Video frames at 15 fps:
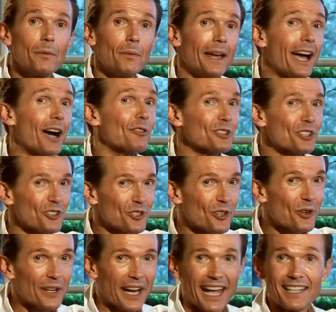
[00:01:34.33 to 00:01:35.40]
where I was a
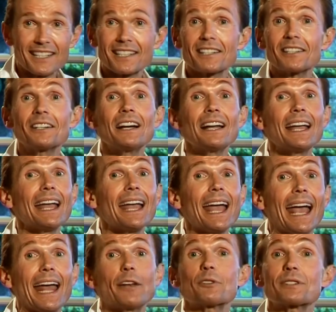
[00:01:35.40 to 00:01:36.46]
show dancer.
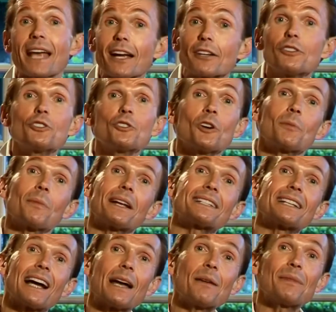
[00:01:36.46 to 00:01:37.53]
And it was actually during my
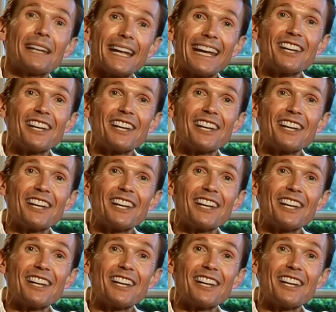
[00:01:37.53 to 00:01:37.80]
time in